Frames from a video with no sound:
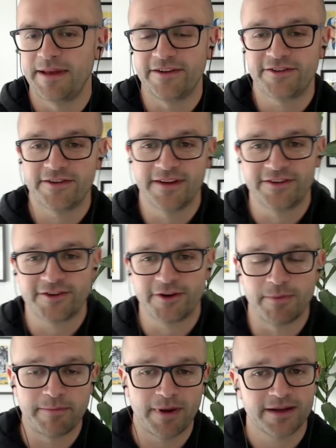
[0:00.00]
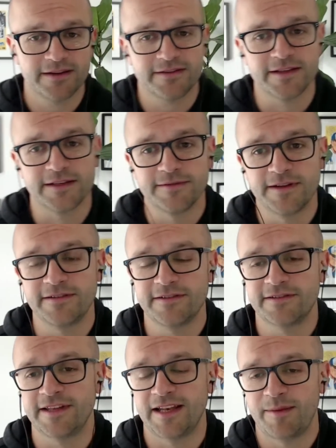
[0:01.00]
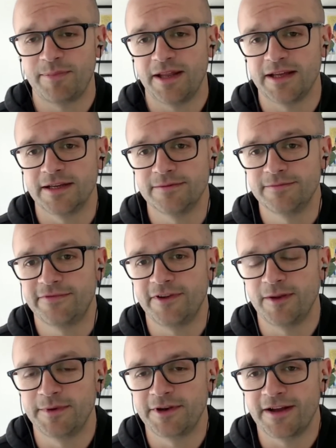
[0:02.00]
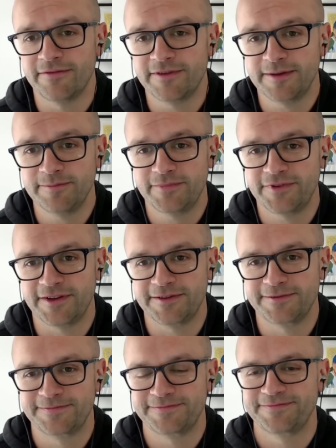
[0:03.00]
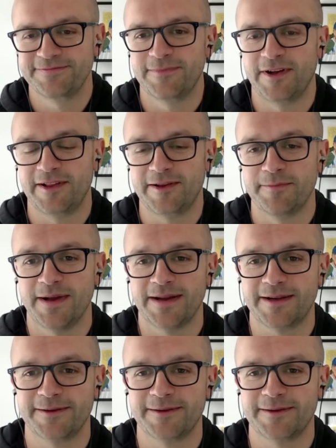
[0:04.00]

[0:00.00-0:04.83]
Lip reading: I mean, he's coming back, isn't he? He's still our player. Fulham are not having him, so... welcome back.